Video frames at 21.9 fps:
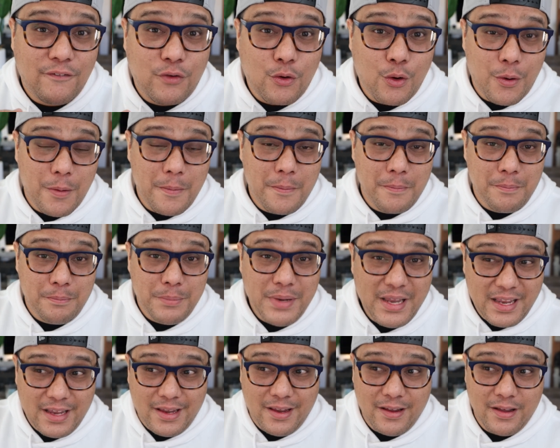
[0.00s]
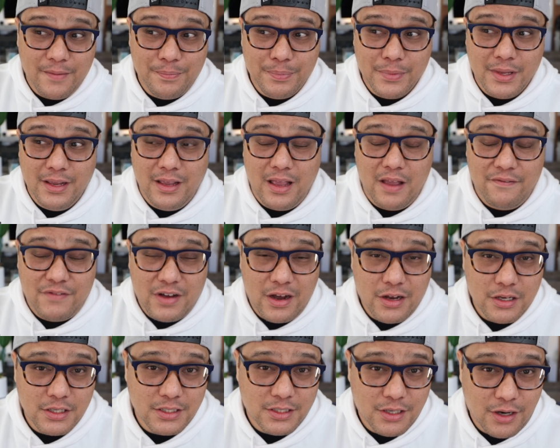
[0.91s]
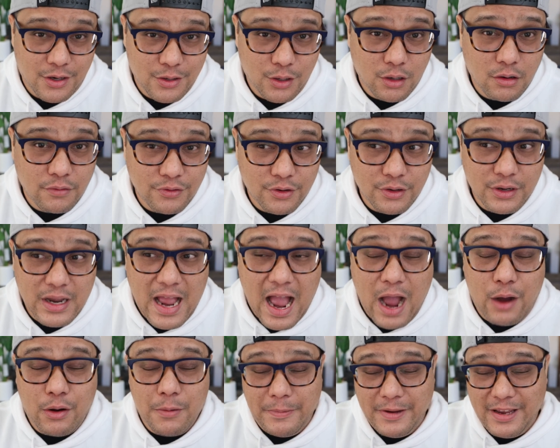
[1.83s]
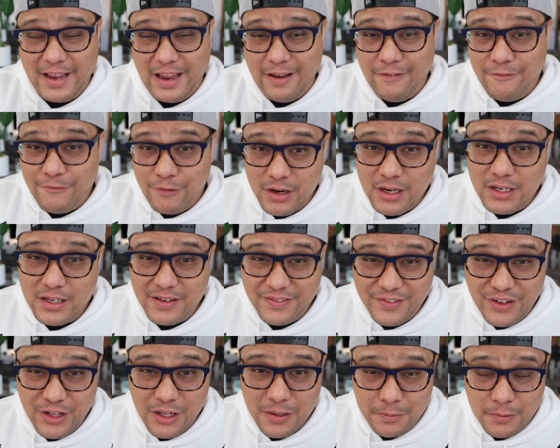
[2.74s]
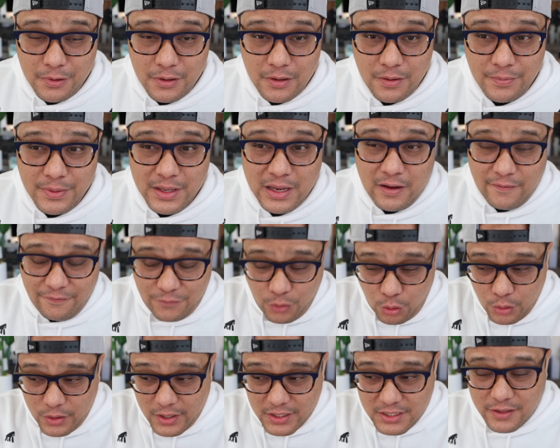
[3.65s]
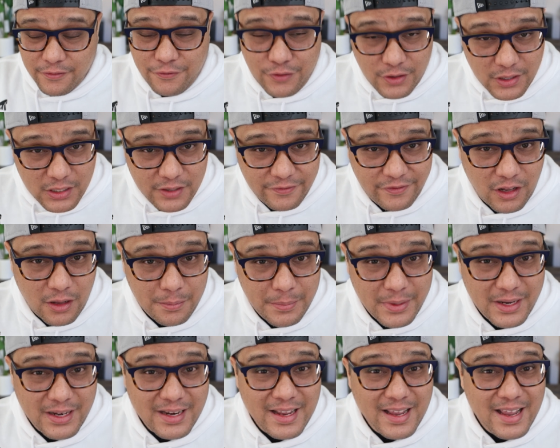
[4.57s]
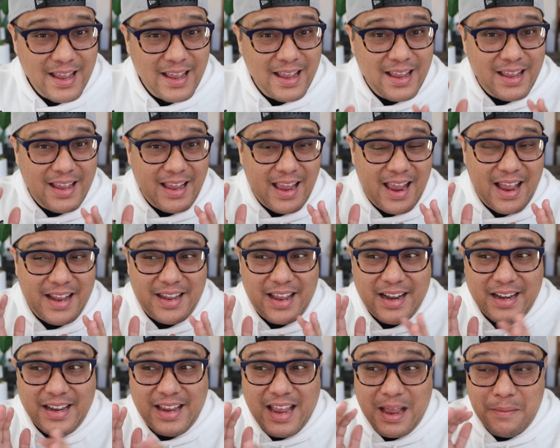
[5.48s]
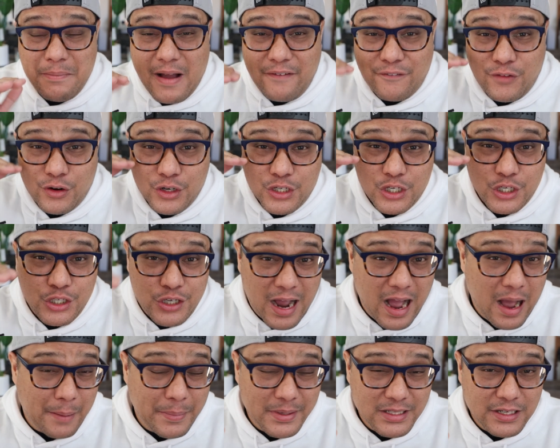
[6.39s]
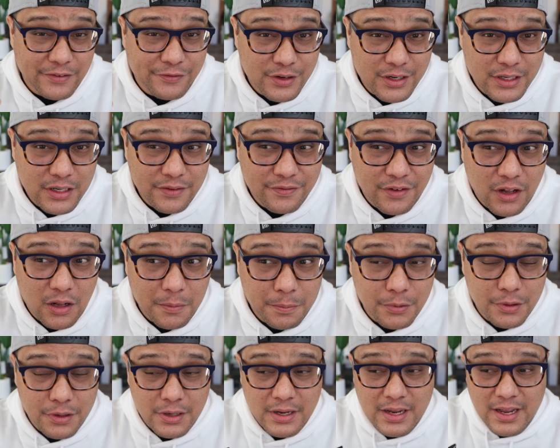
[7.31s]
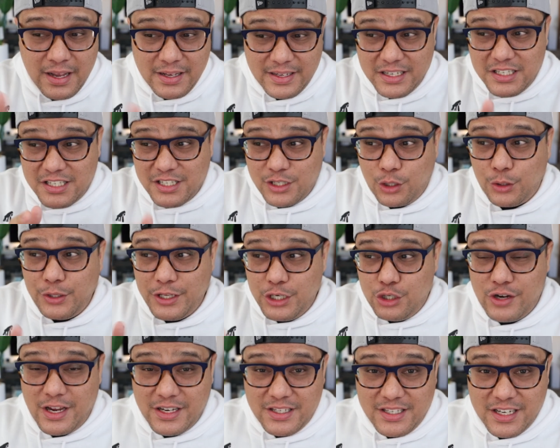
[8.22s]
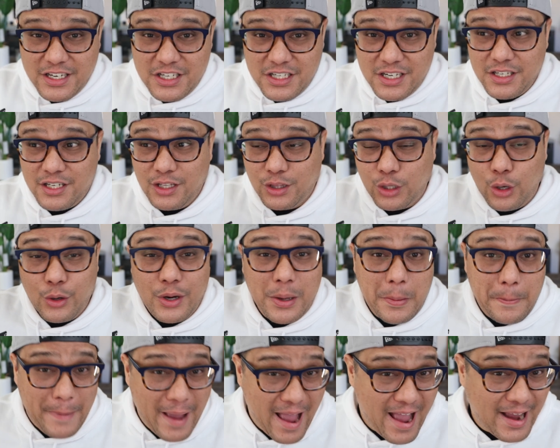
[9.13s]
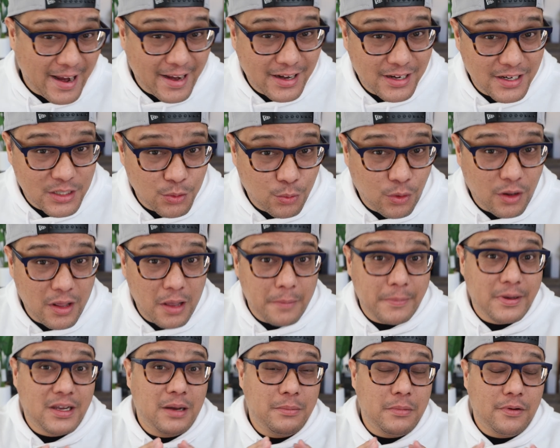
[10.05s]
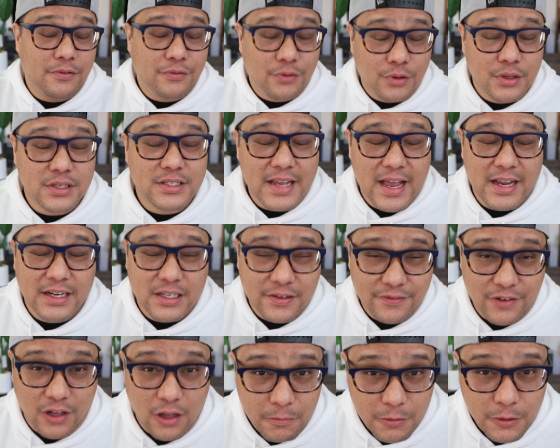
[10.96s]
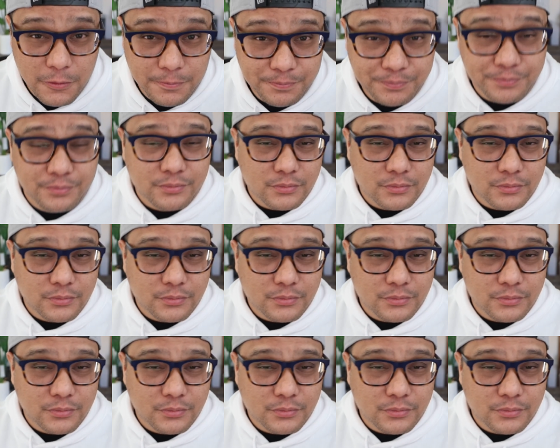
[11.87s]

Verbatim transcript: for me, if I was to start over, I would be a front end developer, focus on front end development, and then get my first job as a front end developer, then slowly transition to learning back end as well and become a full stack developer.